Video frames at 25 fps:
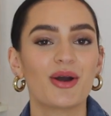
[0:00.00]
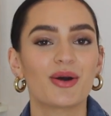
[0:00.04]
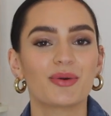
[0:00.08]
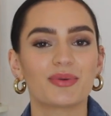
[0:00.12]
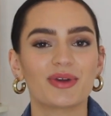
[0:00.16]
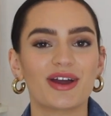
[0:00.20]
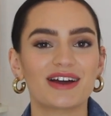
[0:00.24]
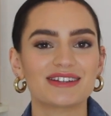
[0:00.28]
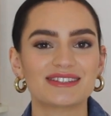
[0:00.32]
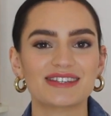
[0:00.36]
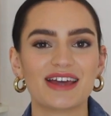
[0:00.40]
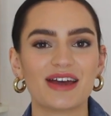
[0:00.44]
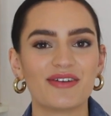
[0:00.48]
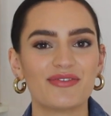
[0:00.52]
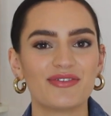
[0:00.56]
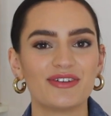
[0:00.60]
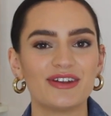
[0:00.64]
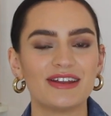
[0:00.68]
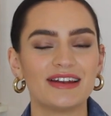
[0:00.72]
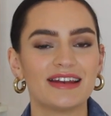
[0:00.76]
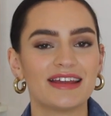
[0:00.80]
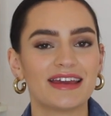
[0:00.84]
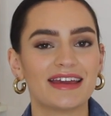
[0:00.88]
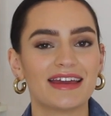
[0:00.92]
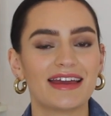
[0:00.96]
We are
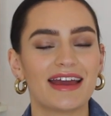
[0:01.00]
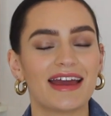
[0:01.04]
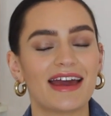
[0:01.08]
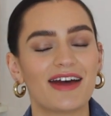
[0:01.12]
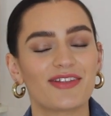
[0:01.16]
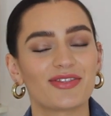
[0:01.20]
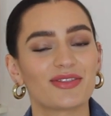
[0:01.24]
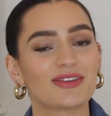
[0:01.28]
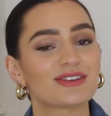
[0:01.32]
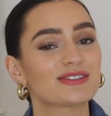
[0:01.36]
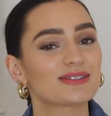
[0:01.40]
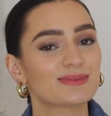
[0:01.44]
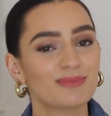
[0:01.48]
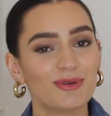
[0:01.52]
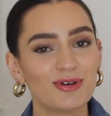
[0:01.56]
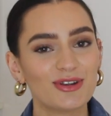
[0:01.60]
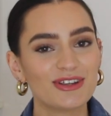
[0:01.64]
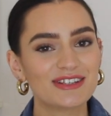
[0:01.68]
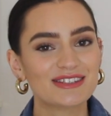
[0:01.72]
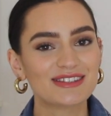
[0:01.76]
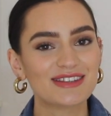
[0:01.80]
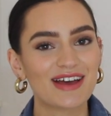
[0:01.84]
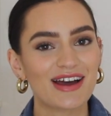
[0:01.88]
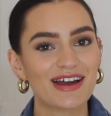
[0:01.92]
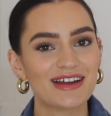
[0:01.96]
definitely on the
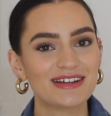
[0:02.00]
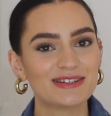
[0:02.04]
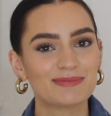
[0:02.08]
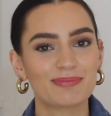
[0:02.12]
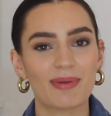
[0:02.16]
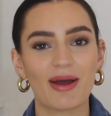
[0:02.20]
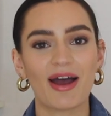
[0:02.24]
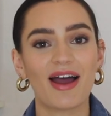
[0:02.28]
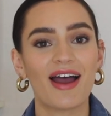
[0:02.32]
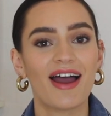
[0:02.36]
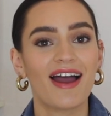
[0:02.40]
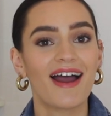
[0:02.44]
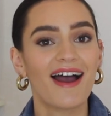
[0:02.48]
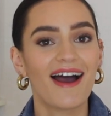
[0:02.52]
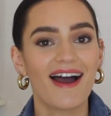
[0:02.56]
smaller side, but